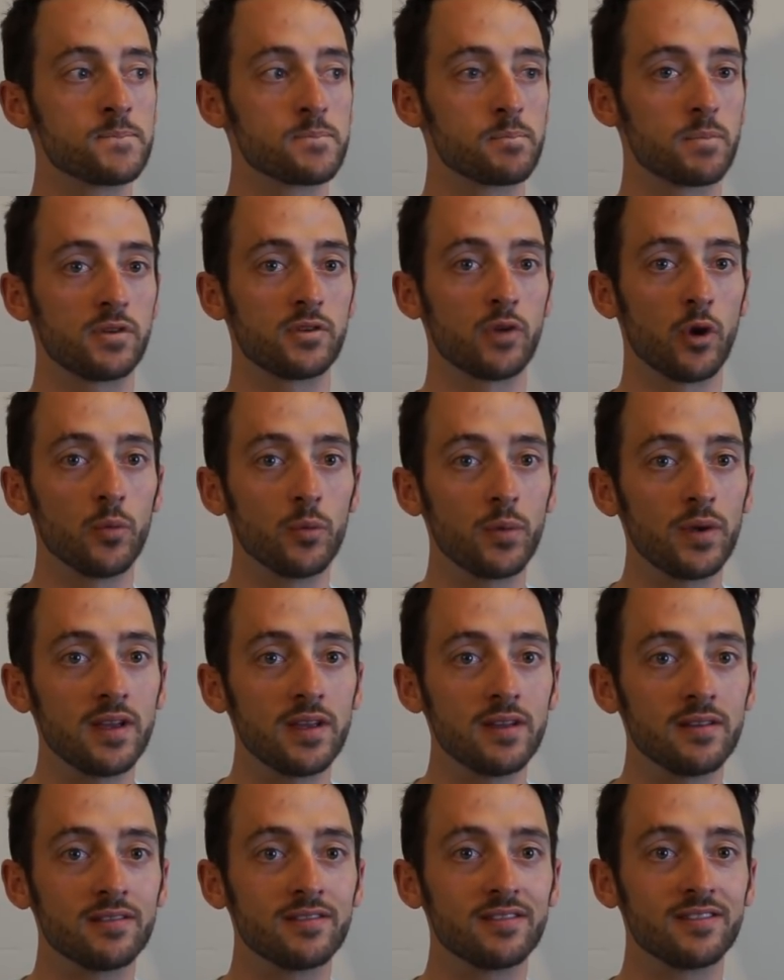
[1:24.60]
But don't
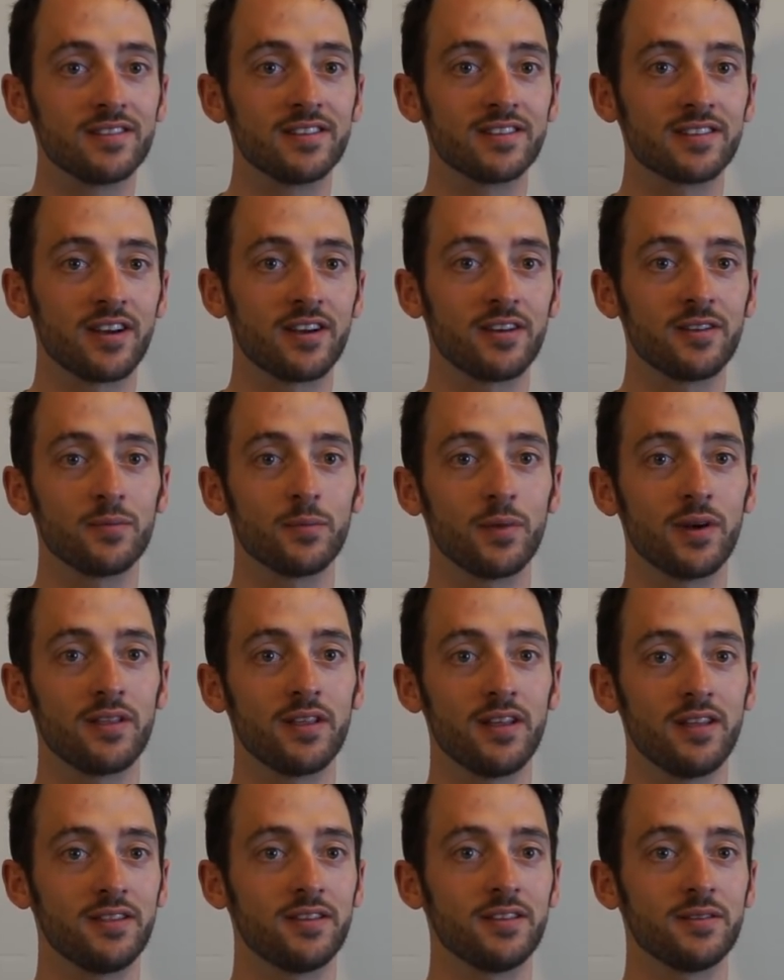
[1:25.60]
be disheartened by
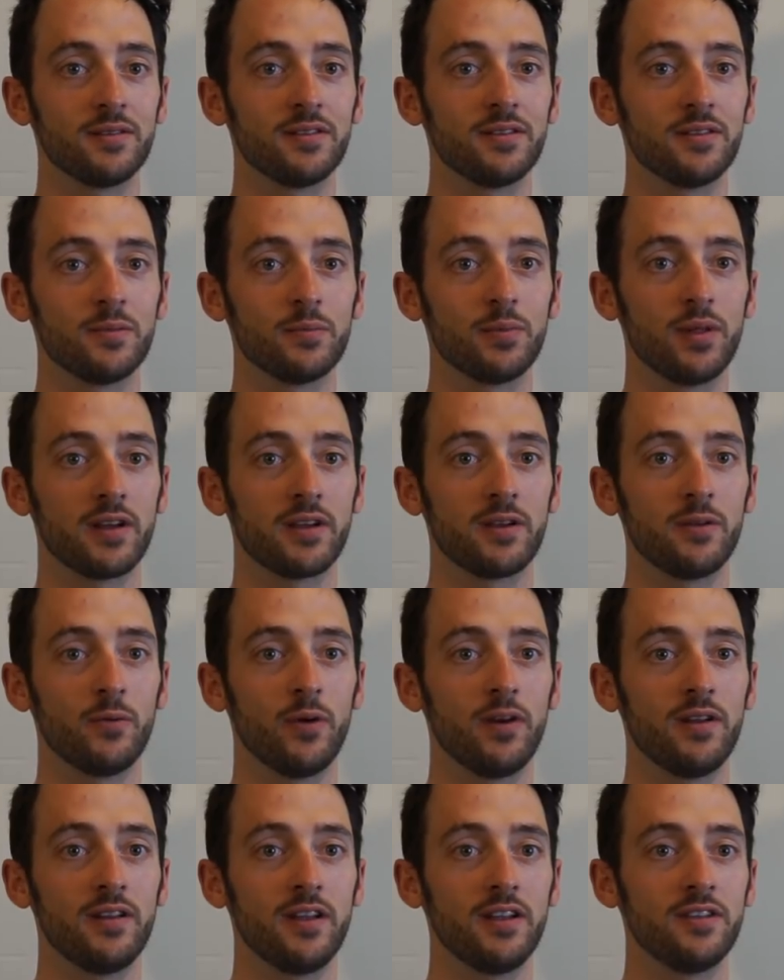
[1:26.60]
that. The black and
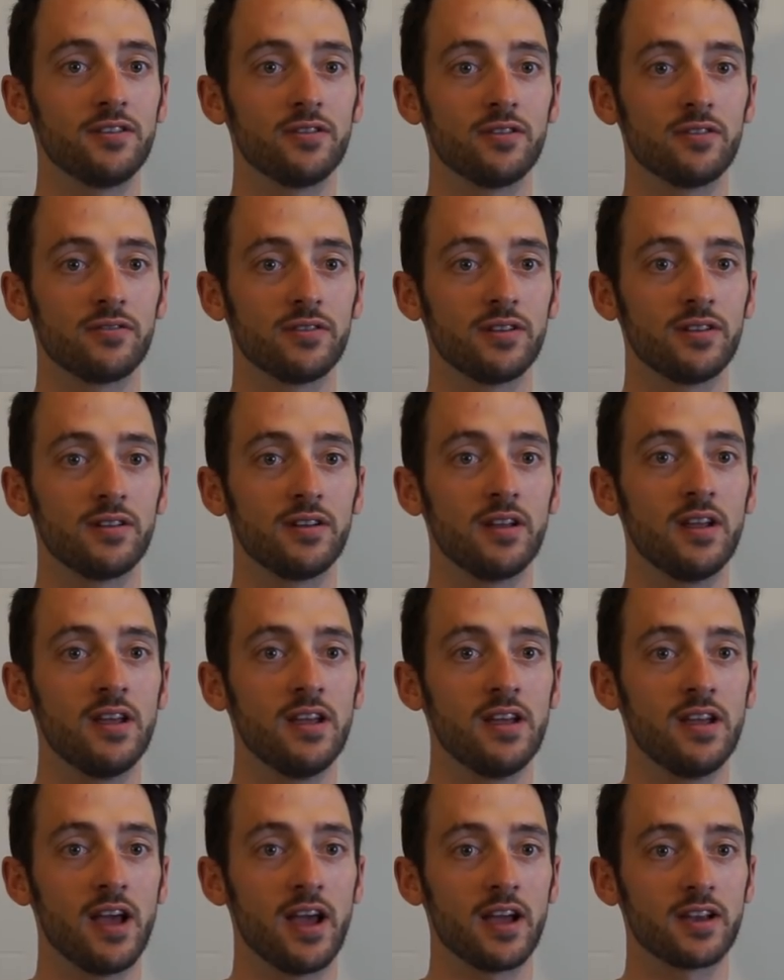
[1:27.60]
white nature of it
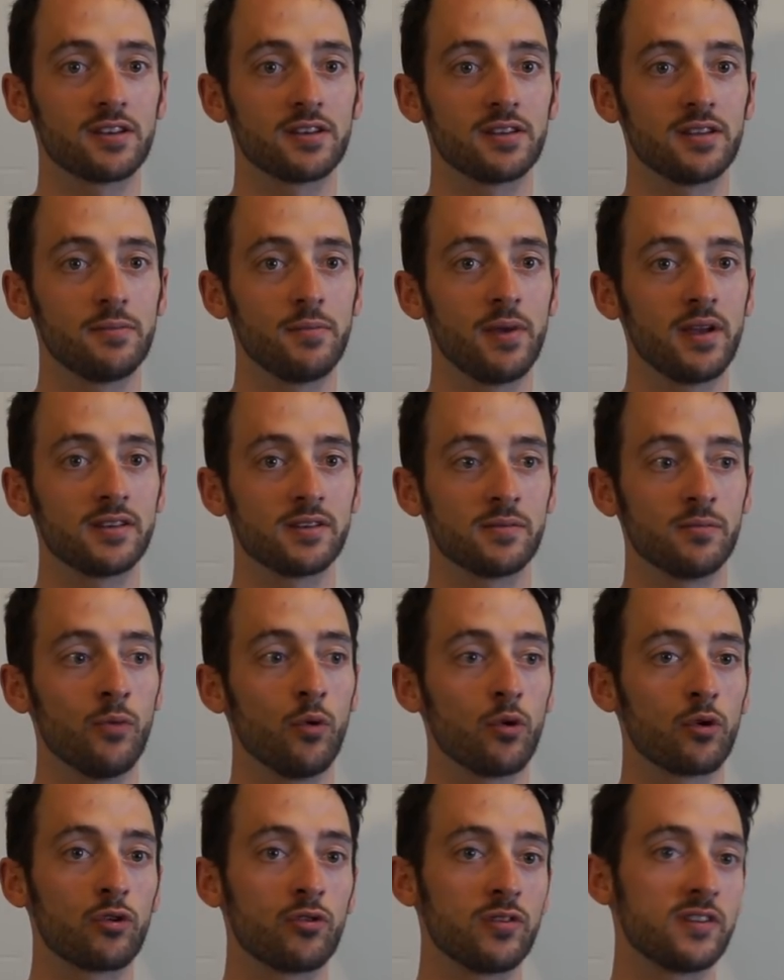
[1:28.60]
actually makes a
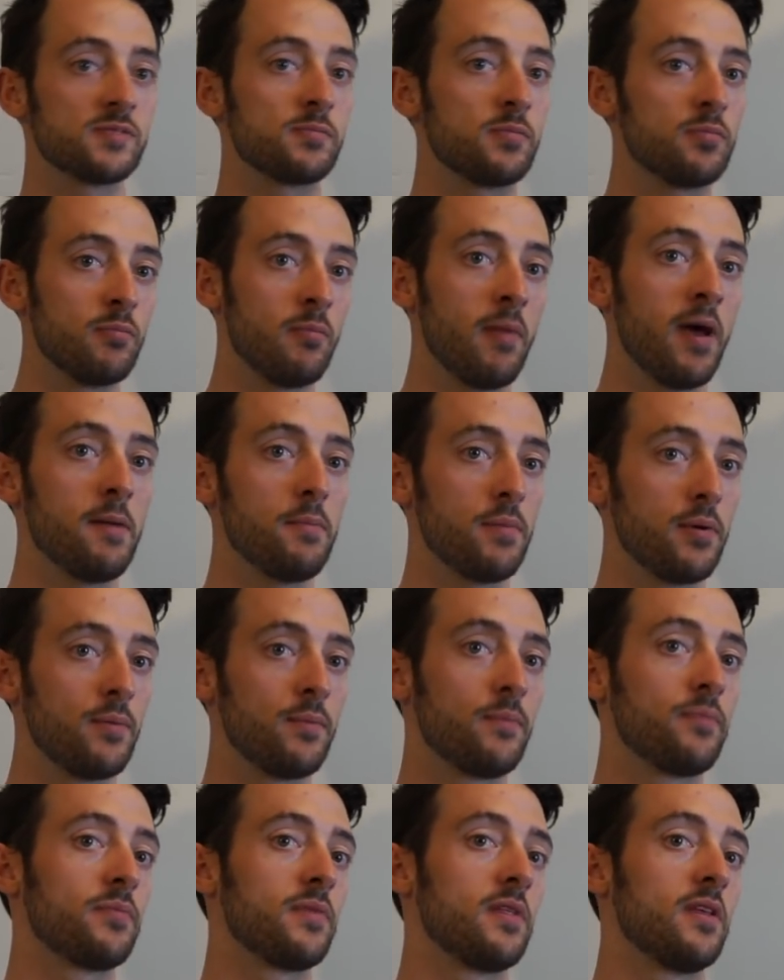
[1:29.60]
more crisp map,
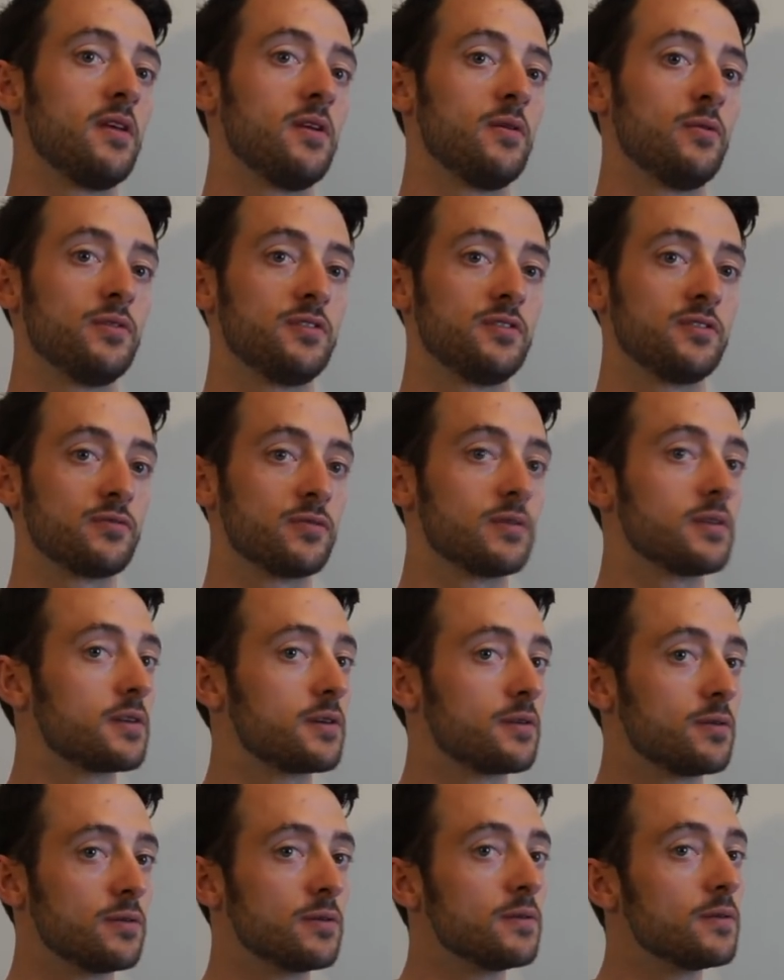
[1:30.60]
which is really
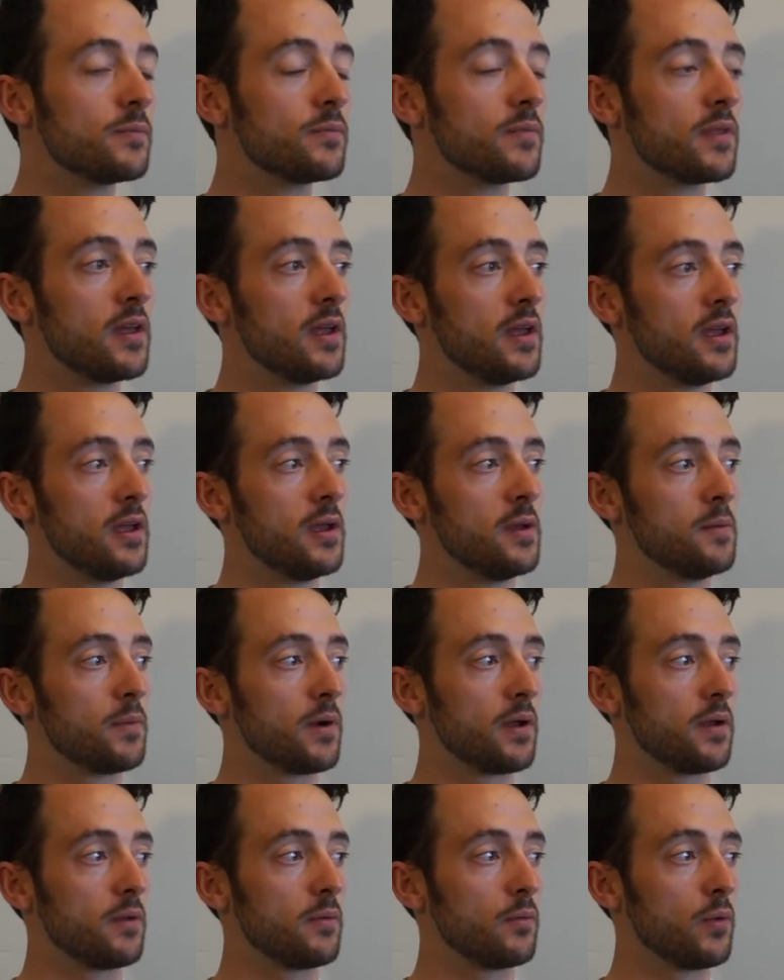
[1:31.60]
cool.
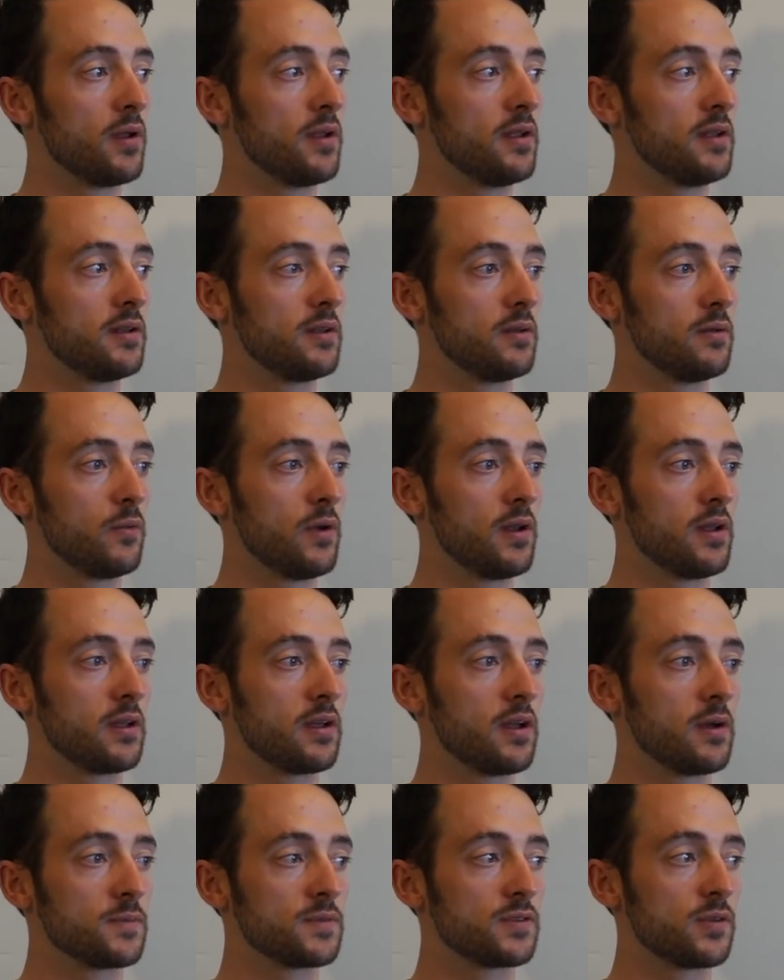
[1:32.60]
But when it
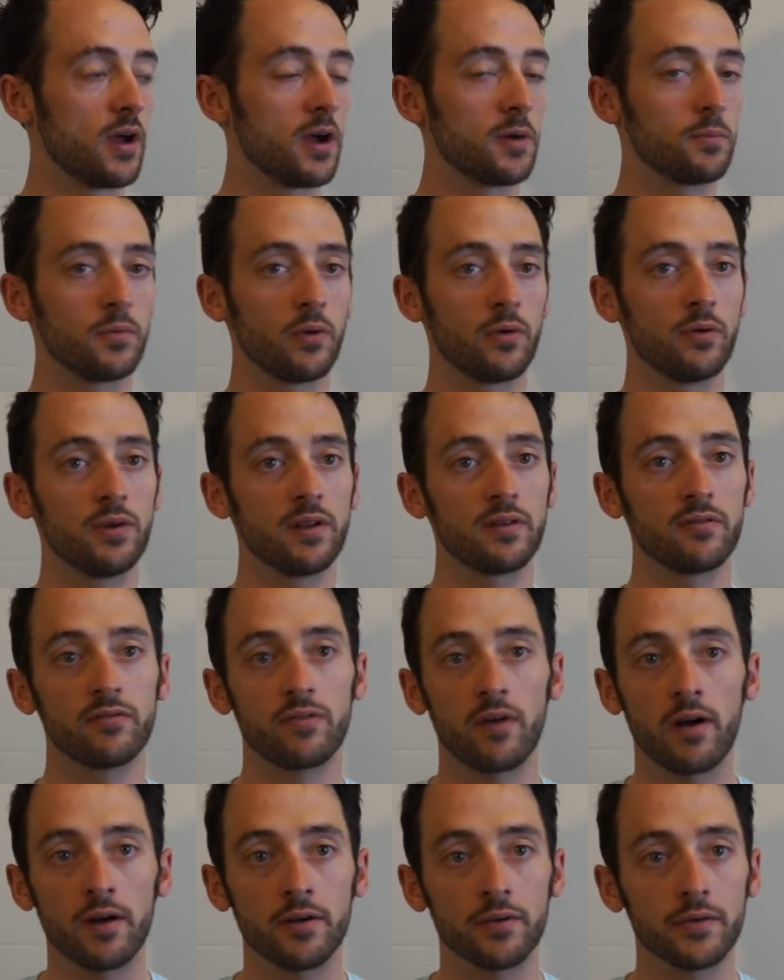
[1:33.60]
comes to uploading
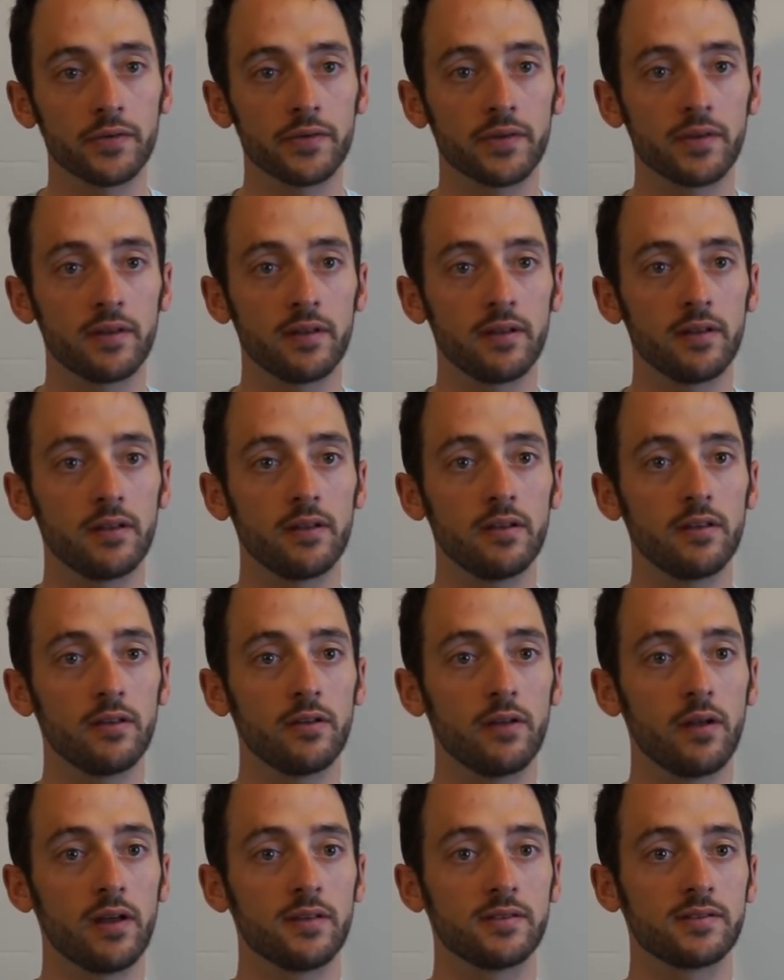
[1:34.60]
files, and, you
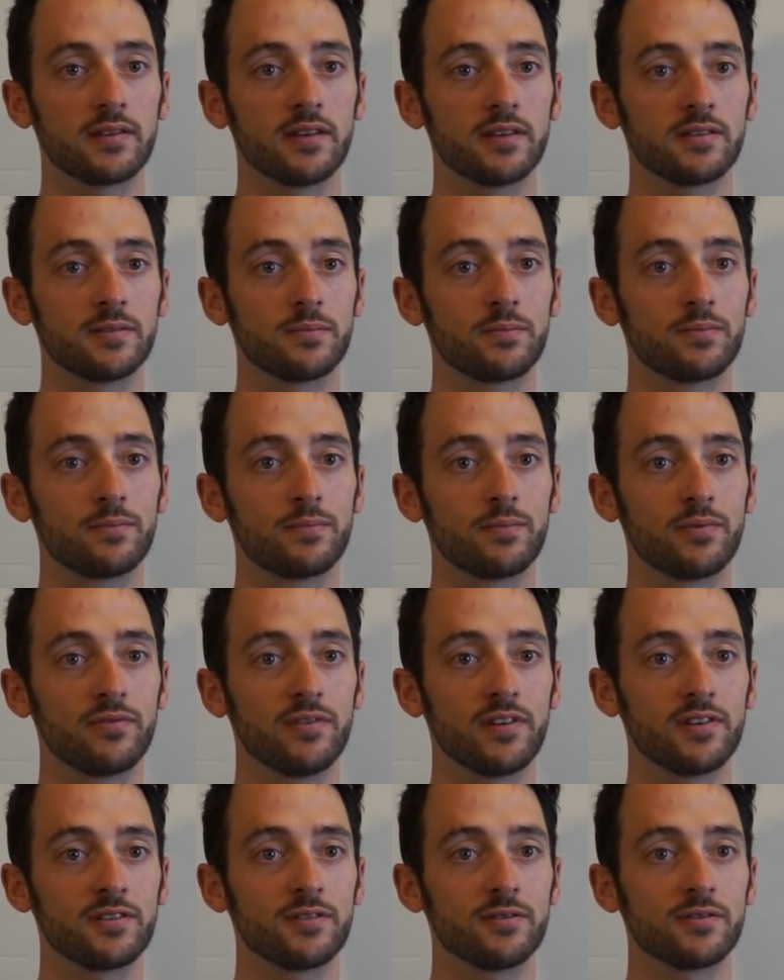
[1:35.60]
know, as a
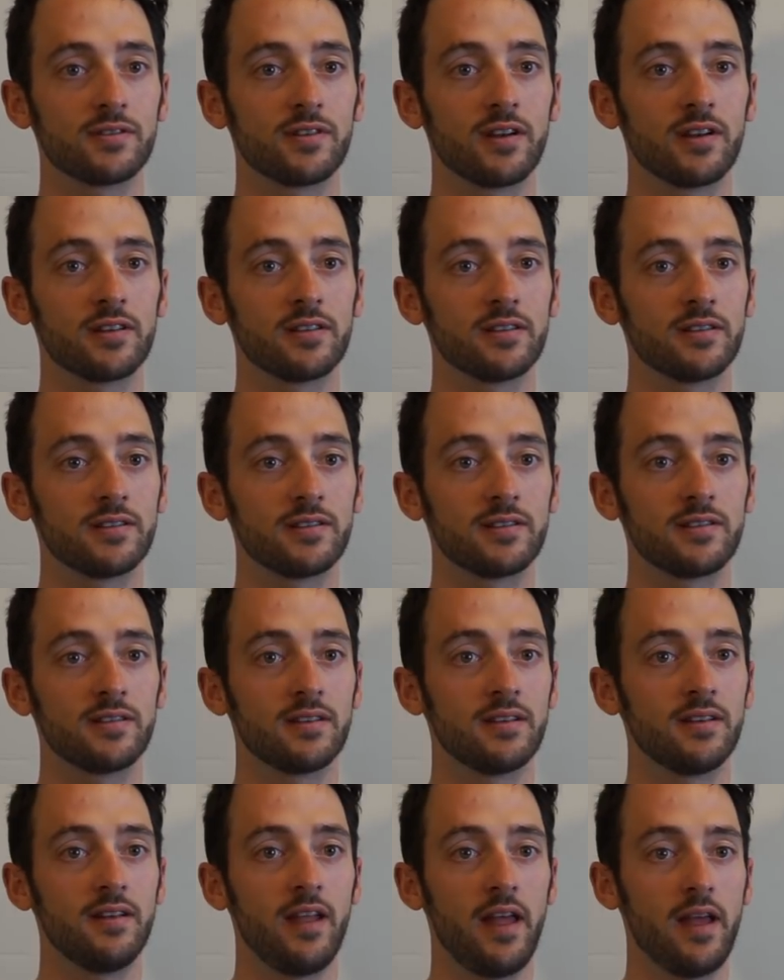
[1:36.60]
professional cyclist
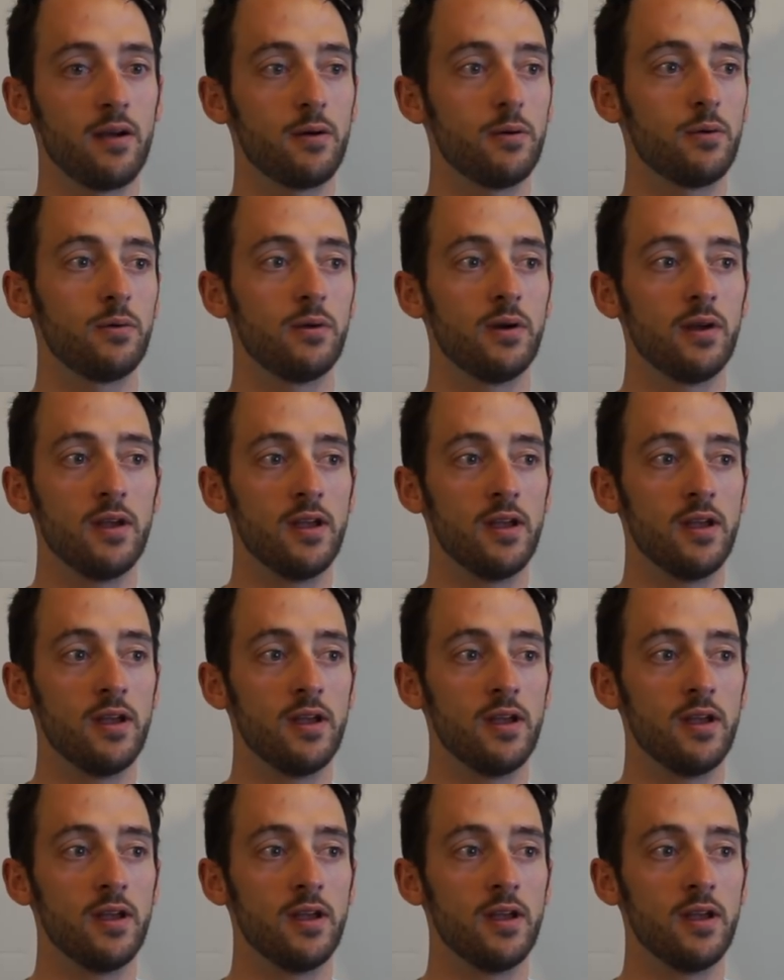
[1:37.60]
now,